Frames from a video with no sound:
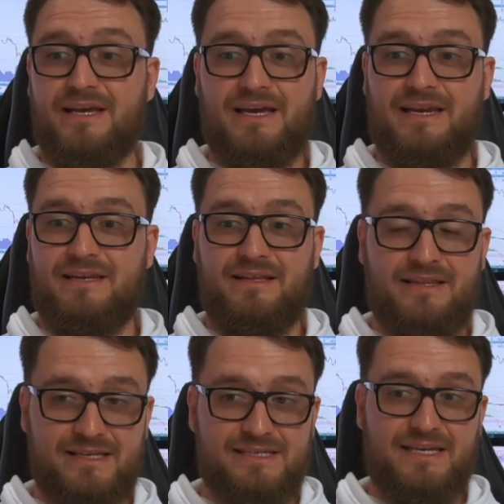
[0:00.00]
And
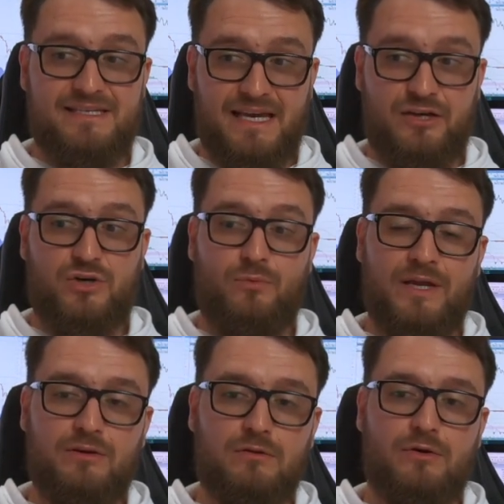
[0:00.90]
this is actually,
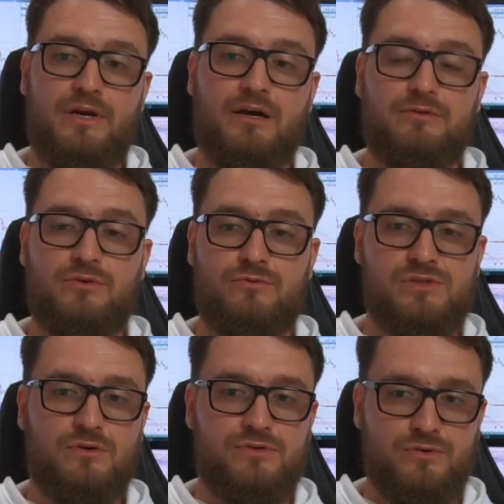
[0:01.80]
when you learn how to
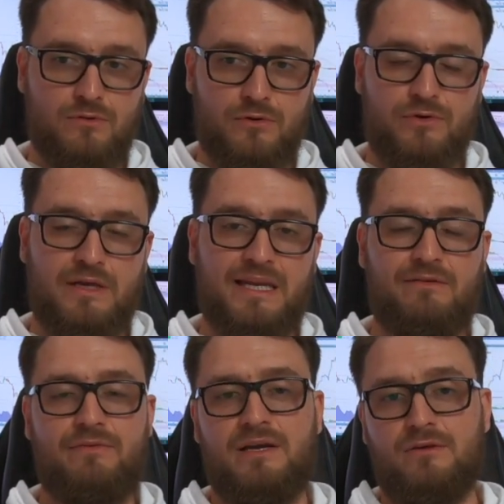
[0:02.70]
use those, you learn to
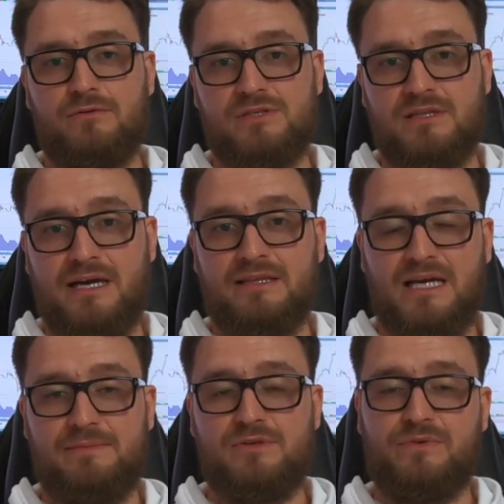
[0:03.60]
identify those 9
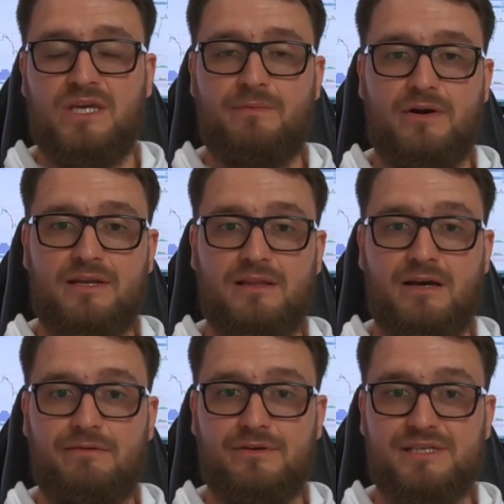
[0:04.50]
types of key market
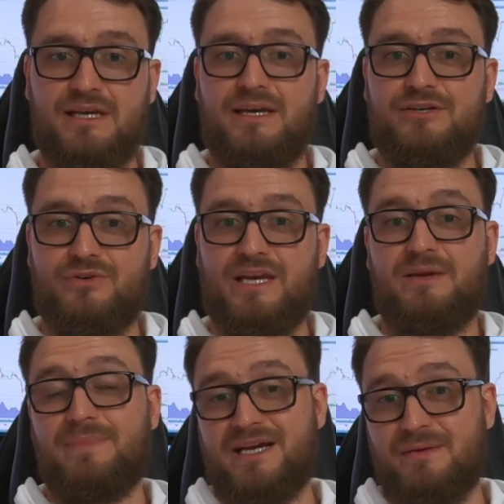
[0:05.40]
levels,
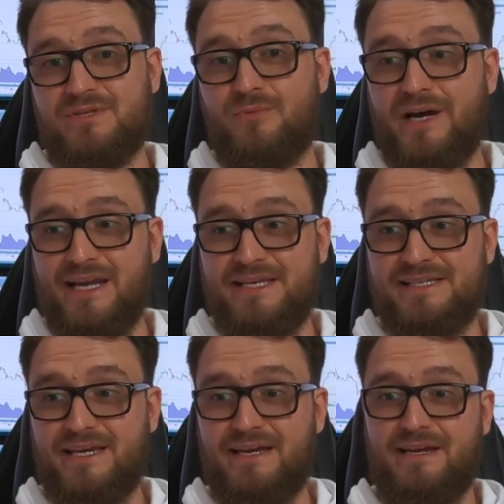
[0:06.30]
trading becomes quite
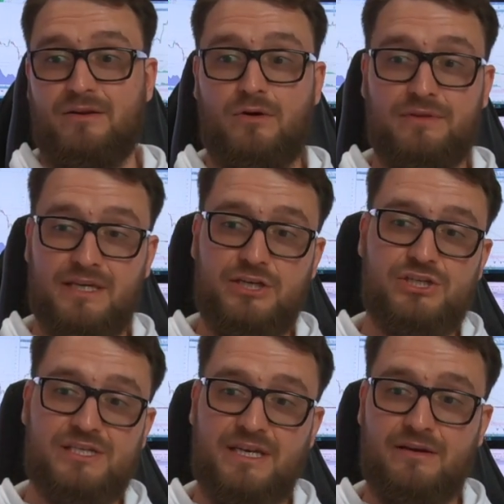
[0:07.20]
easy. And on
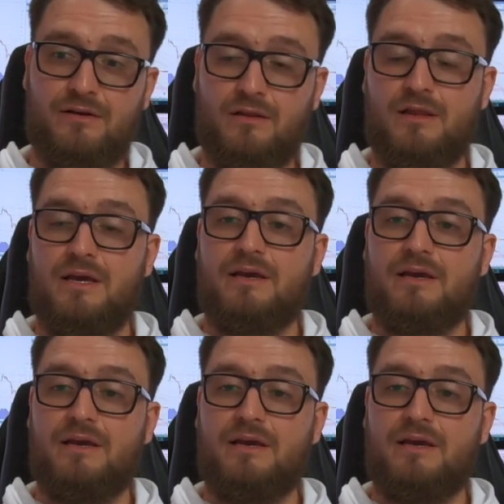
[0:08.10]
each single